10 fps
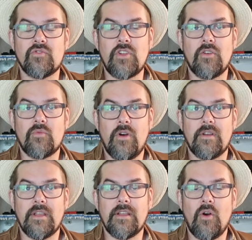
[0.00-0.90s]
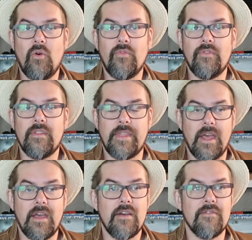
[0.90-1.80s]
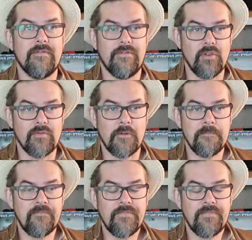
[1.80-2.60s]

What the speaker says: to start working on the Volvo.